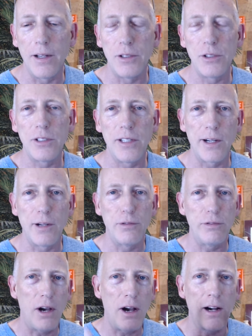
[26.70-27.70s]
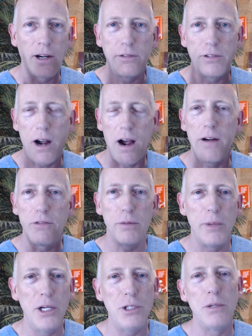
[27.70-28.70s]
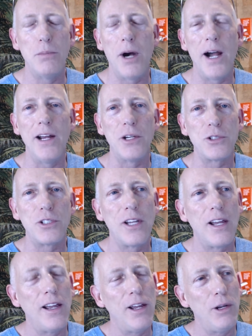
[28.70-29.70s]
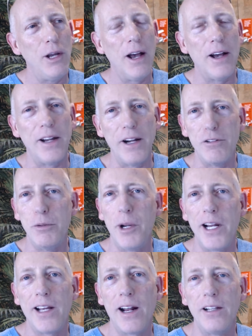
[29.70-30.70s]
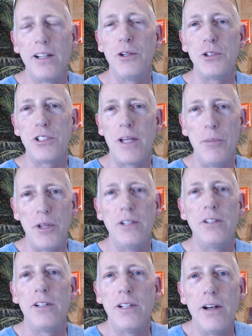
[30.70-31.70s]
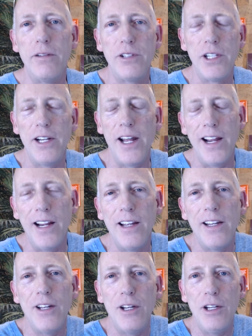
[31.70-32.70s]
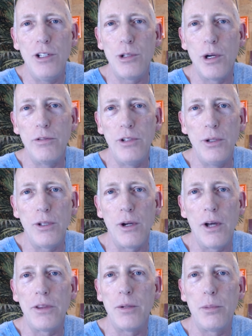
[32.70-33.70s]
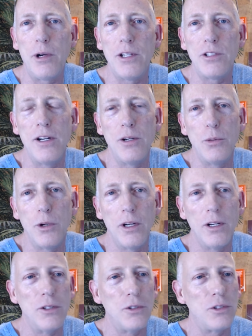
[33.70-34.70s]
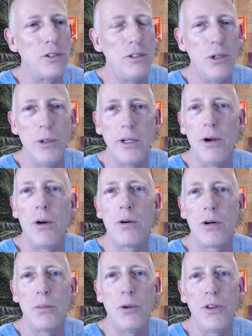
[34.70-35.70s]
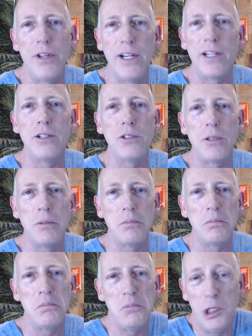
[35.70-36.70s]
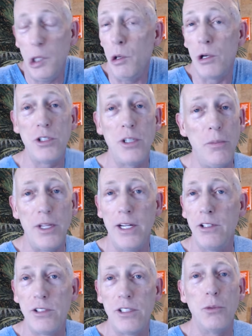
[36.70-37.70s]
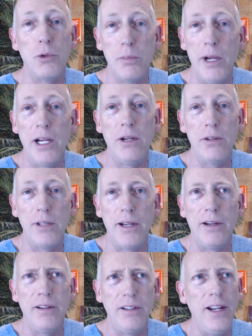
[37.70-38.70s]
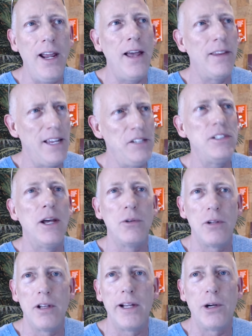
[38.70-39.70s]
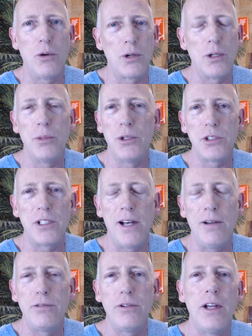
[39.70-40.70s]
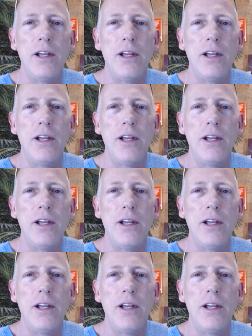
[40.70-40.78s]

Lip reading: It's like a fog of confirmation bias. Everybody got a little something to love today. So if you thought the president was doing horrible things, you heard some things that would make you think, yeah, that sounded like horrible stuff.